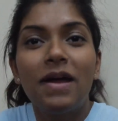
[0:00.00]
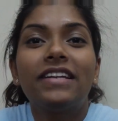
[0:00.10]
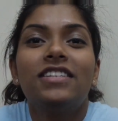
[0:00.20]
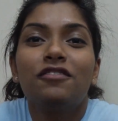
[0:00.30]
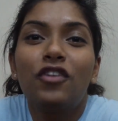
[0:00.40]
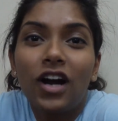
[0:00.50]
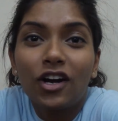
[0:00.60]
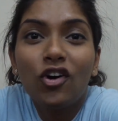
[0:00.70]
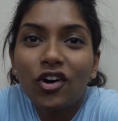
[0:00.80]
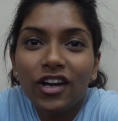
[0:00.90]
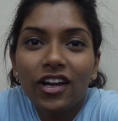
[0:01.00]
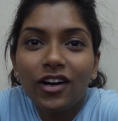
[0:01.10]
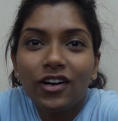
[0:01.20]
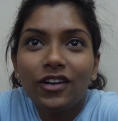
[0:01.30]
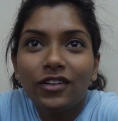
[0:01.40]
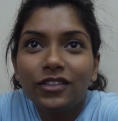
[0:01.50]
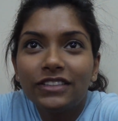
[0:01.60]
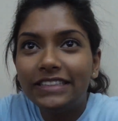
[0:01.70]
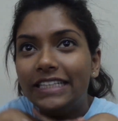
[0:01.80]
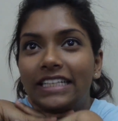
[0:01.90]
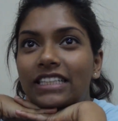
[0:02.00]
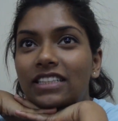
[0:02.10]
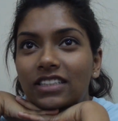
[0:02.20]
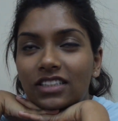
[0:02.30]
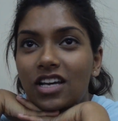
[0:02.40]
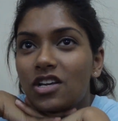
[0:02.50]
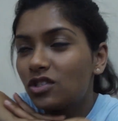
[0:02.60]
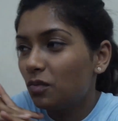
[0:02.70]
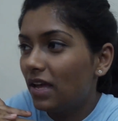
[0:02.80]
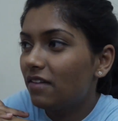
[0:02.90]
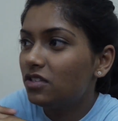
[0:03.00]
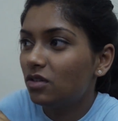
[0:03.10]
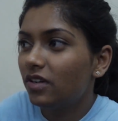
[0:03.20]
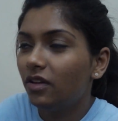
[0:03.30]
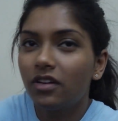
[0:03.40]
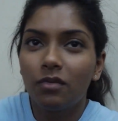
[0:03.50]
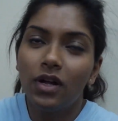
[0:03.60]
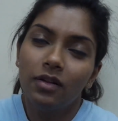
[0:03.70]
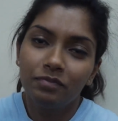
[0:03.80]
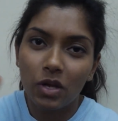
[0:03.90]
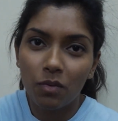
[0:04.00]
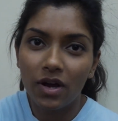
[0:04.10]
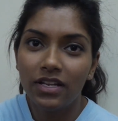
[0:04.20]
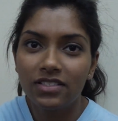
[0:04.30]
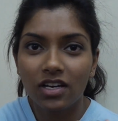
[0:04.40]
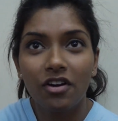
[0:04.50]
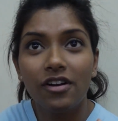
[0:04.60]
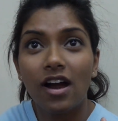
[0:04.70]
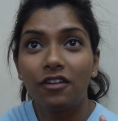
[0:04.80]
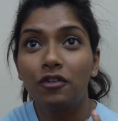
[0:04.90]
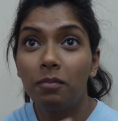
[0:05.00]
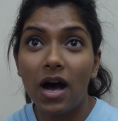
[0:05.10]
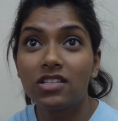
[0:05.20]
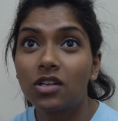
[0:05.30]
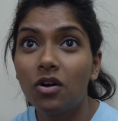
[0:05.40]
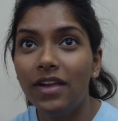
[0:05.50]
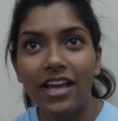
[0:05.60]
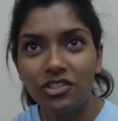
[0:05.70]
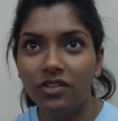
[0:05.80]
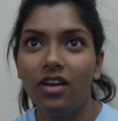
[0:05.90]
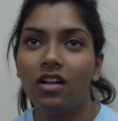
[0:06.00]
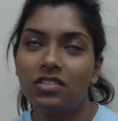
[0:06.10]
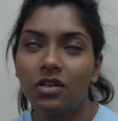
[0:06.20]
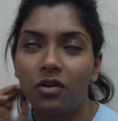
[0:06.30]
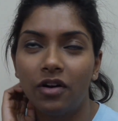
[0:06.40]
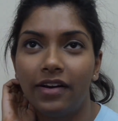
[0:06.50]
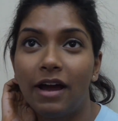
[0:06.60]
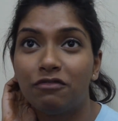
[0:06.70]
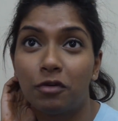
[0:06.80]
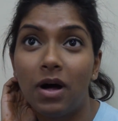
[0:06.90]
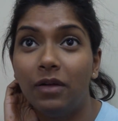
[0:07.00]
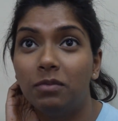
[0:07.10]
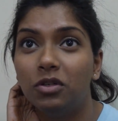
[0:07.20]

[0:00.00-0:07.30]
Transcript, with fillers: practicing for our choreo scene. So we have two really good, people. one's a choreographer, Bosco. He actually also choreographs for Bollywood